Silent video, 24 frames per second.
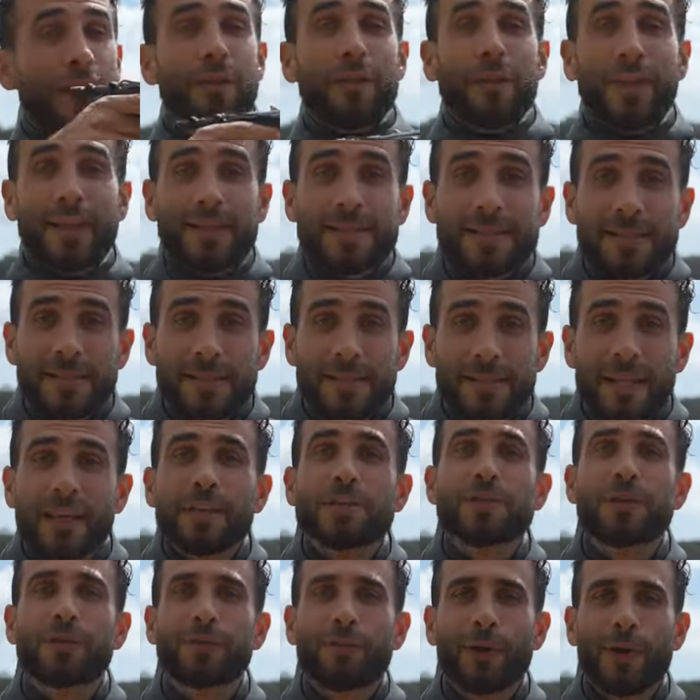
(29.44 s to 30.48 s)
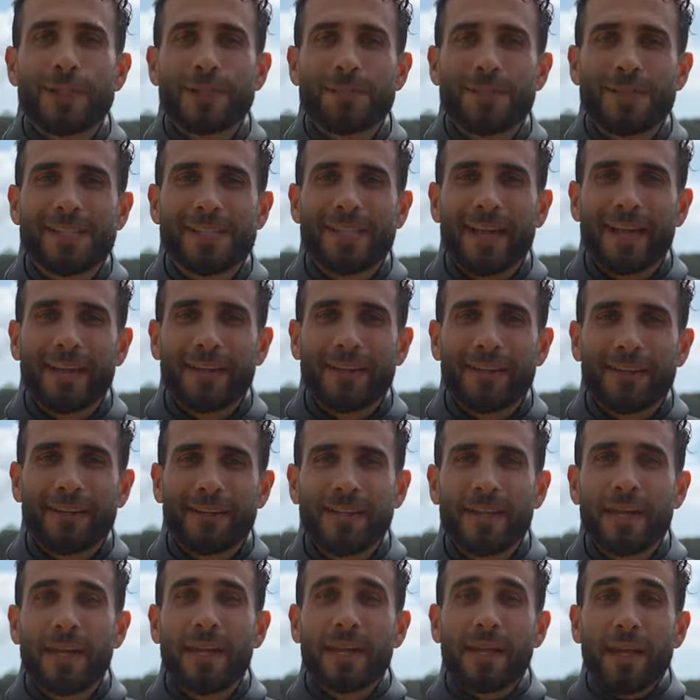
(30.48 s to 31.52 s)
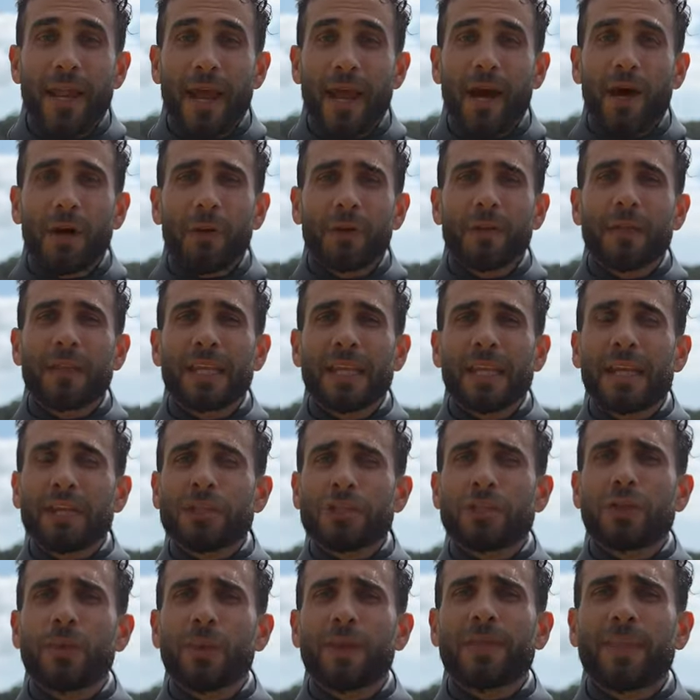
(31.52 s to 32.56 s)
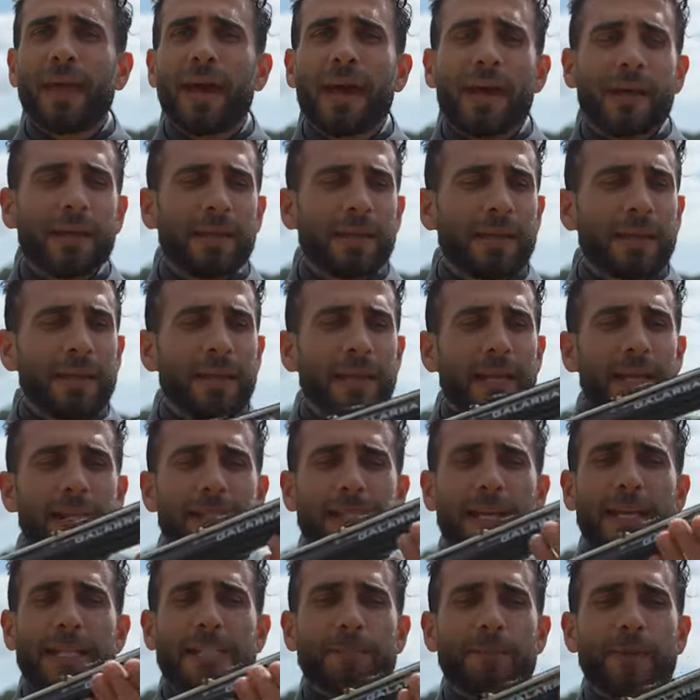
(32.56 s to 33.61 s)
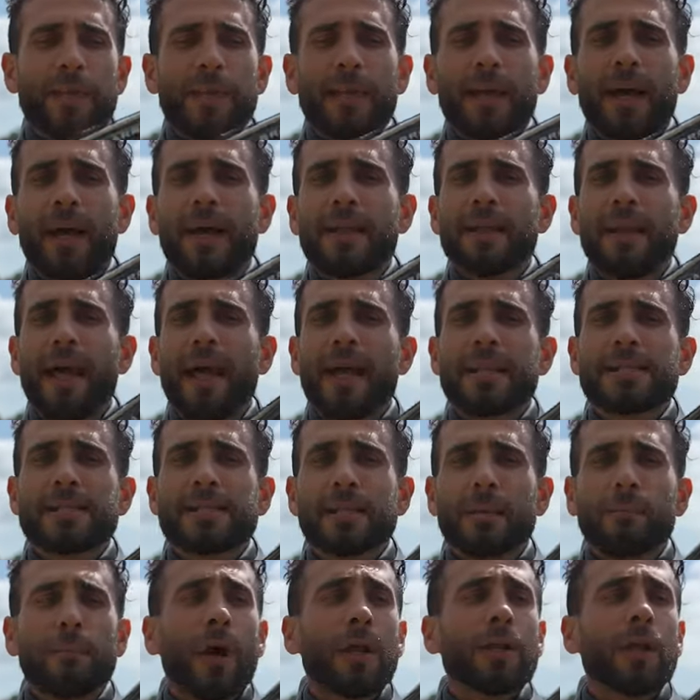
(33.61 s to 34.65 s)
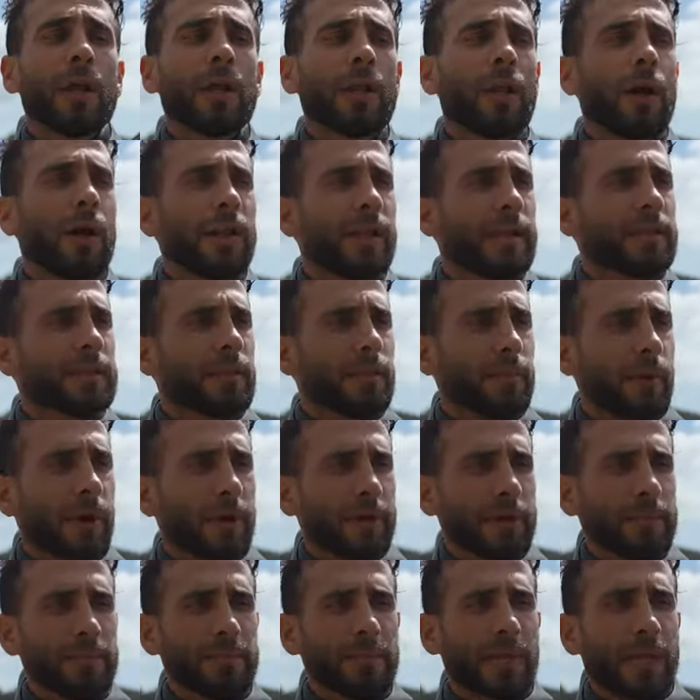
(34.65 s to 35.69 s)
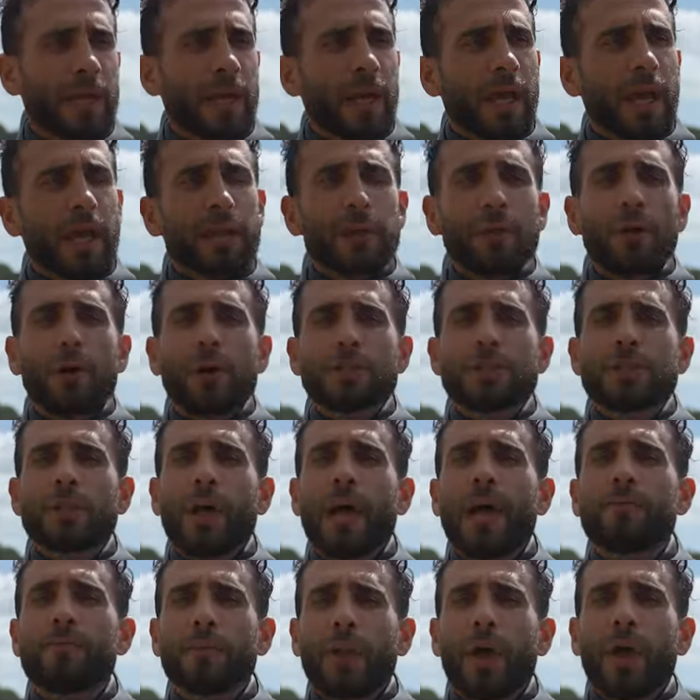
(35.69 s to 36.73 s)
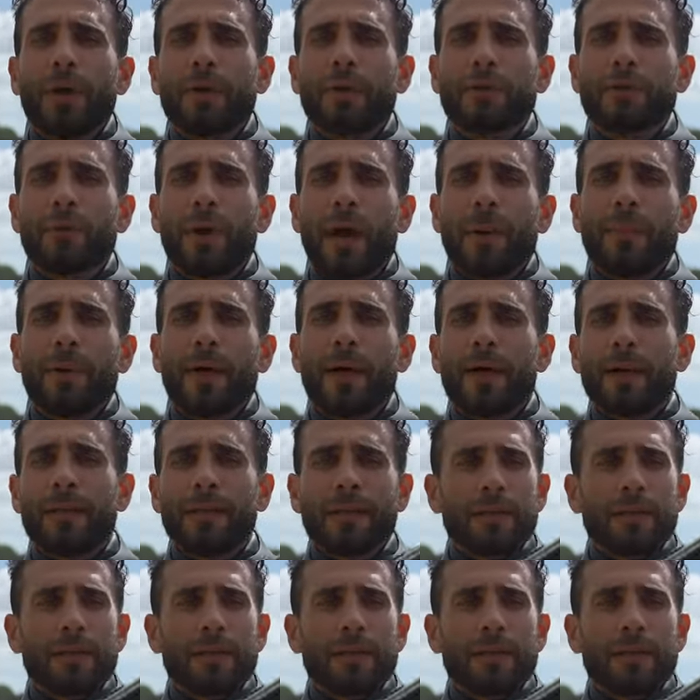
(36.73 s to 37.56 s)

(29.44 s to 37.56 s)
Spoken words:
This is your first mistake. Now, the issue with that is that a spear gun has some monoline at the bottom and you also have loaded rubber.